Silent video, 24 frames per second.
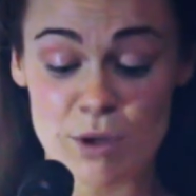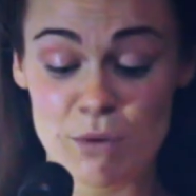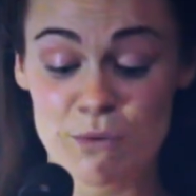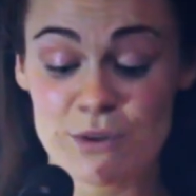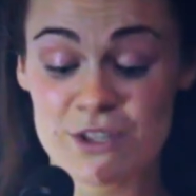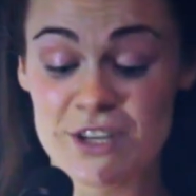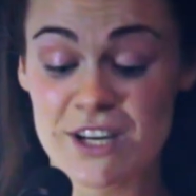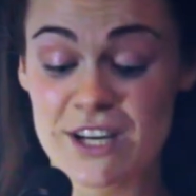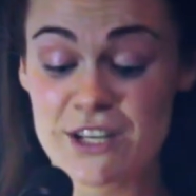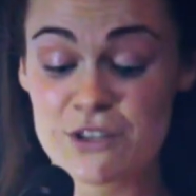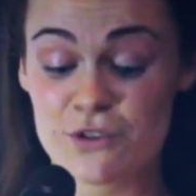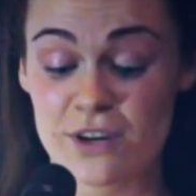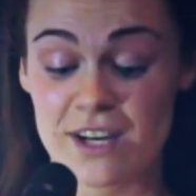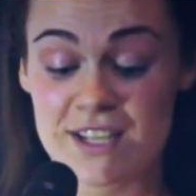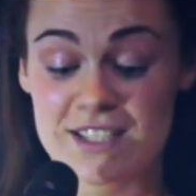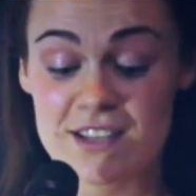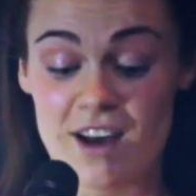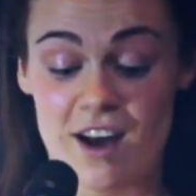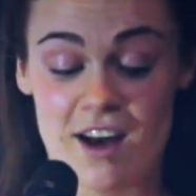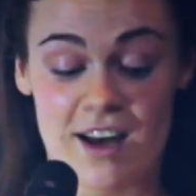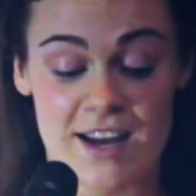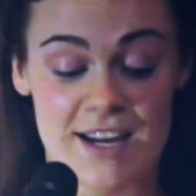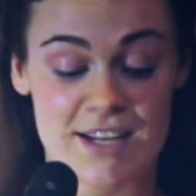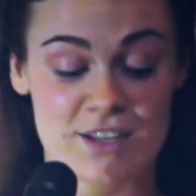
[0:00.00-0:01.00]
which I tried
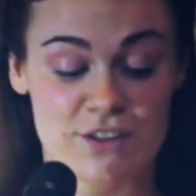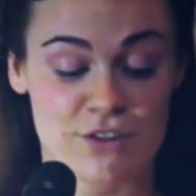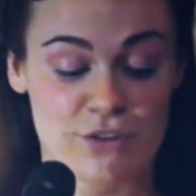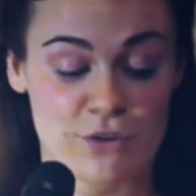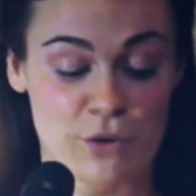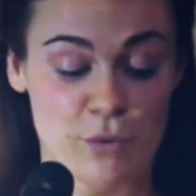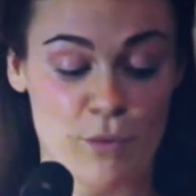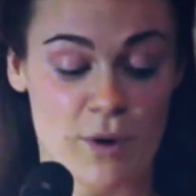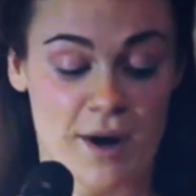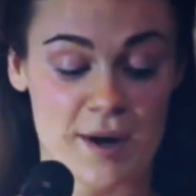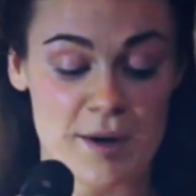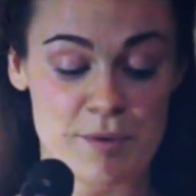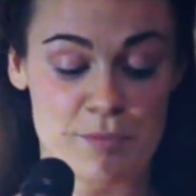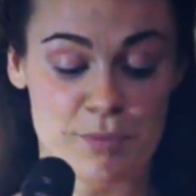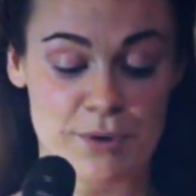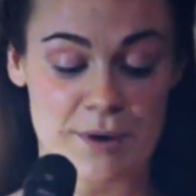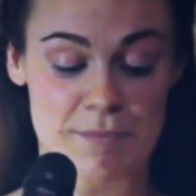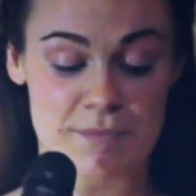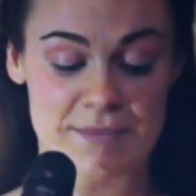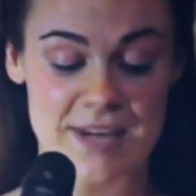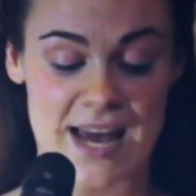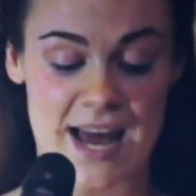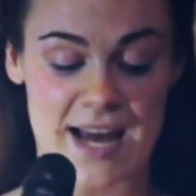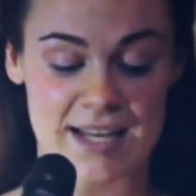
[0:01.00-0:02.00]
to hide under
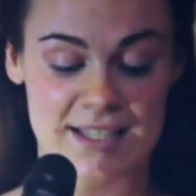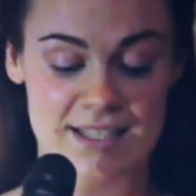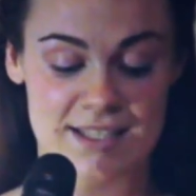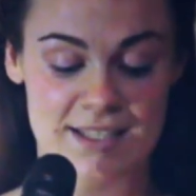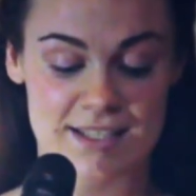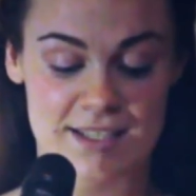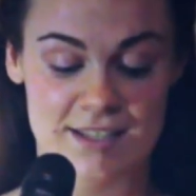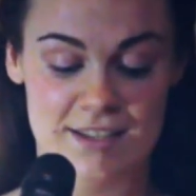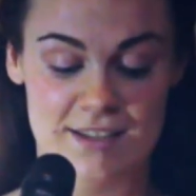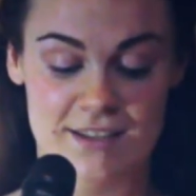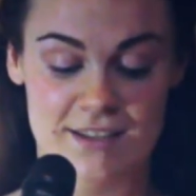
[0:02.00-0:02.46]
wide-brimmed hats.